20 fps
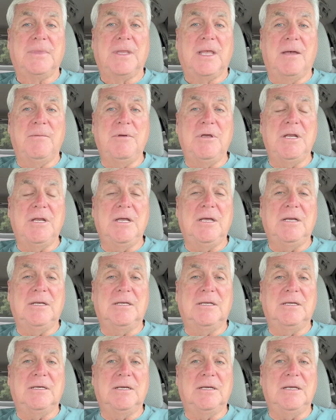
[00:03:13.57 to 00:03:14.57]
I
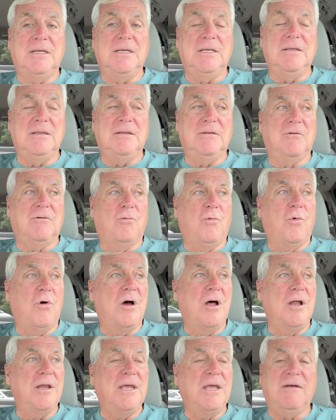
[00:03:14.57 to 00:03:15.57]
mean,
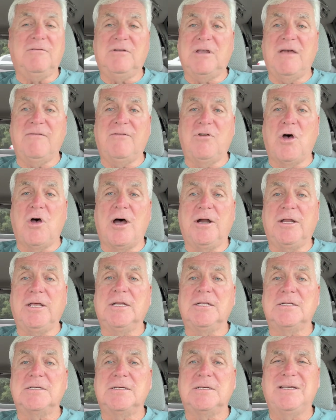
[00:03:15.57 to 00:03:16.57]
one, you have to have an
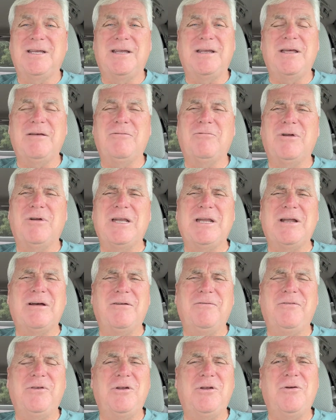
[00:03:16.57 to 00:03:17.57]
audience.
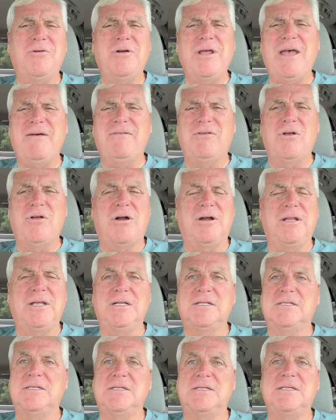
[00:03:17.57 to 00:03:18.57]
Now, if you don't have an
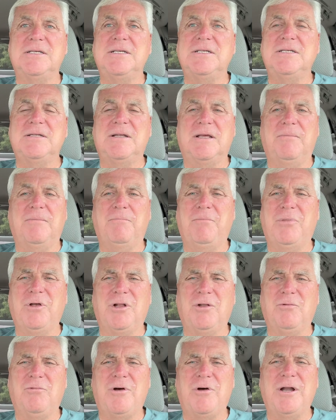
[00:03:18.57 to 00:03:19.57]
audience, it's easy to
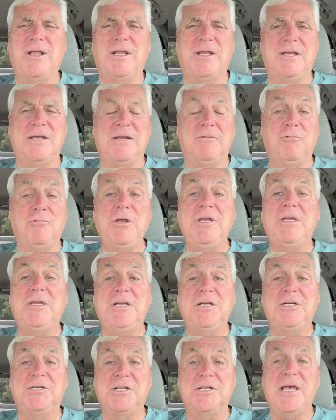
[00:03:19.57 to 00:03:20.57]
build one, and we
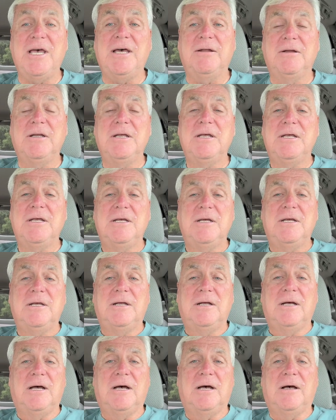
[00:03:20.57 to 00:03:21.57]
teach that.
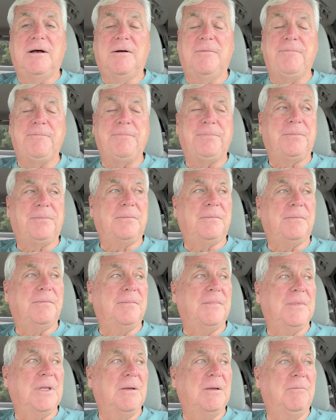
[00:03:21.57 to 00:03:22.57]

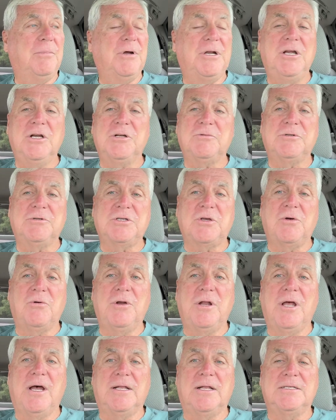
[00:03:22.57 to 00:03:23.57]
But here's what's
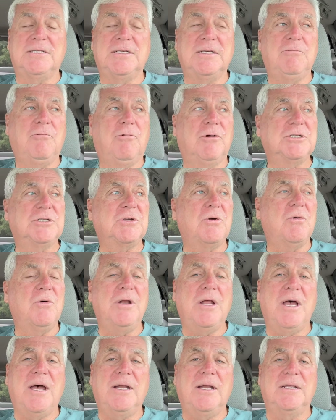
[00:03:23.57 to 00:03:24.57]
going on. See, what's
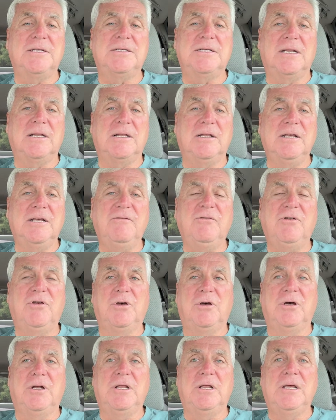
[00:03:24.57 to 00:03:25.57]
going on is that
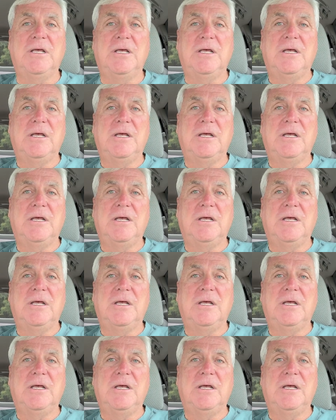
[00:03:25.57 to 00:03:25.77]
LiveGood,